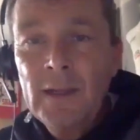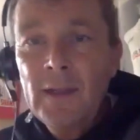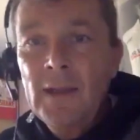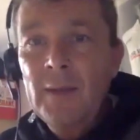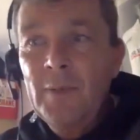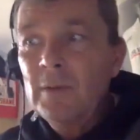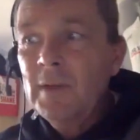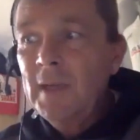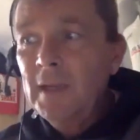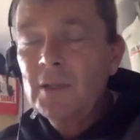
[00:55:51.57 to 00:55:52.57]
about
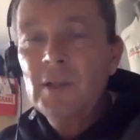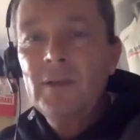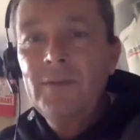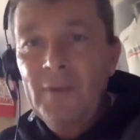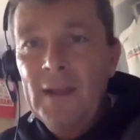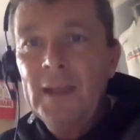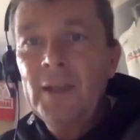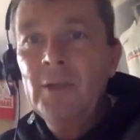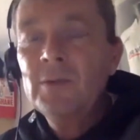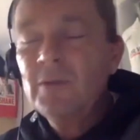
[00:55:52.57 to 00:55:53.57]
culture,
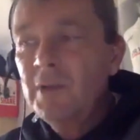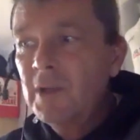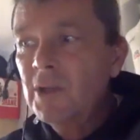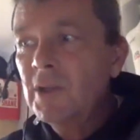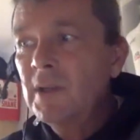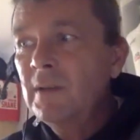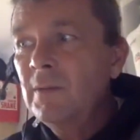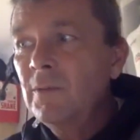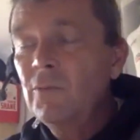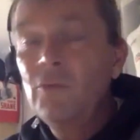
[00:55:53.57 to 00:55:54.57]
values, tradition,
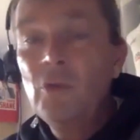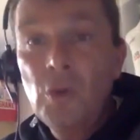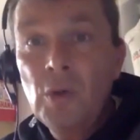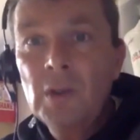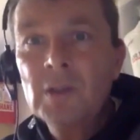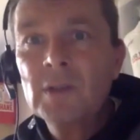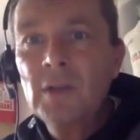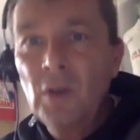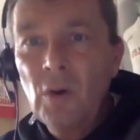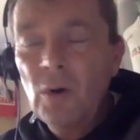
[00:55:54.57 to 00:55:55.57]
rules,
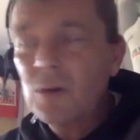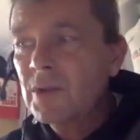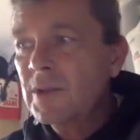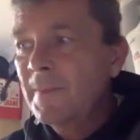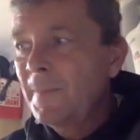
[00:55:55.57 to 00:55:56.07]
laws,